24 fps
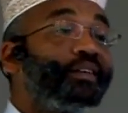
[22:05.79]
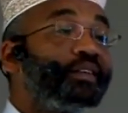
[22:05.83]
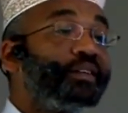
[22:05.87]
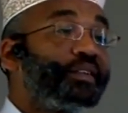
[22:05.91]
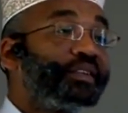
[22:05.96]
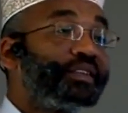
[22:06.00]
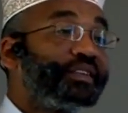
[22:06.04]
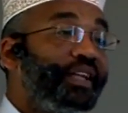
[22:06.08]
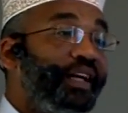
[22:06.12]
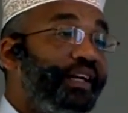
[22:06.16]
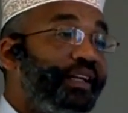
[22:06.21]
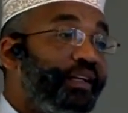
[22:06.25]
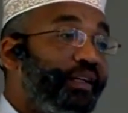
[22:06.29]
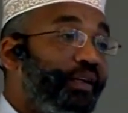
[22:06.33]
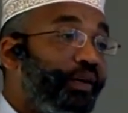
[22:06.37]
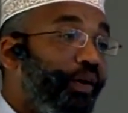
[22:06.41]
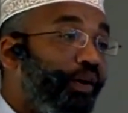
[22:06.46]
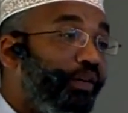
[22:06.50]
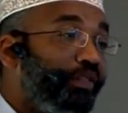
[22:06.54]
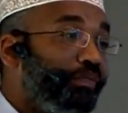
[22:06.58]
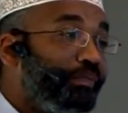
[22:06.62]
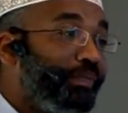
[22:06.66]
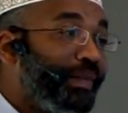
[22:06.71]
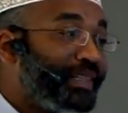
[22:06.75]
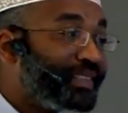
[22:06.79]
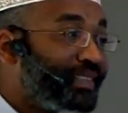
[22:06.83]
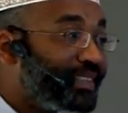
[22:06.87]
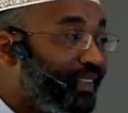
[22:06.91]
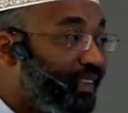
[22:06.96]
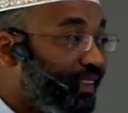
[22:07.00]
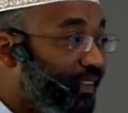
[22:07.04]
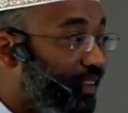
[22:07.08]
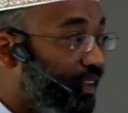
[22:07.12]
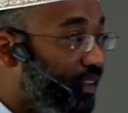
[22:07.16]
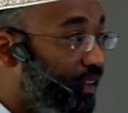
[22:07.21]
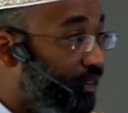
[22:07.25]
understanding of
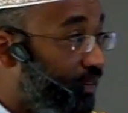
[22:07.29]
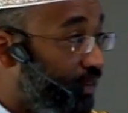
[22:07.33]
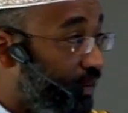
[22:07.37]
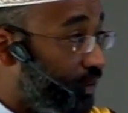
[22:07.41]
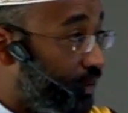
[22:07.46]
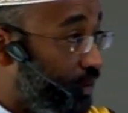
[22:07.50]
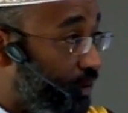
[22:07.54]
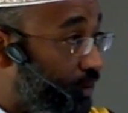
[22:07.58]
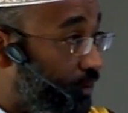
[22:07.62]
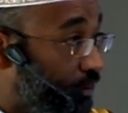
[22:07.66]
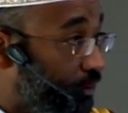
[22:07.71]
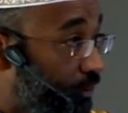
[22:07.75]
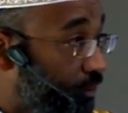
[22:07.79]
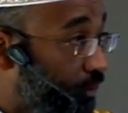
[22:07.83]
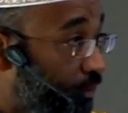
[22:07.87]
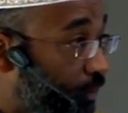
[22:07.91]
mental illness.